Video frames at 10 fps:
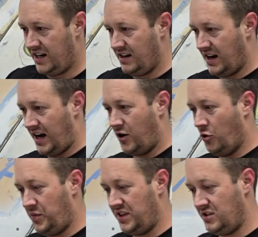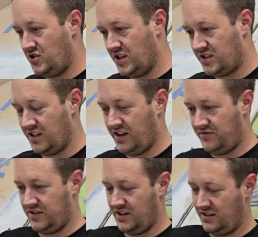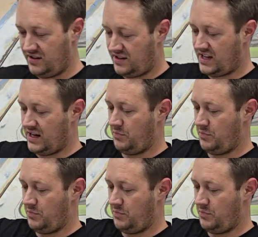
I opened these just enough to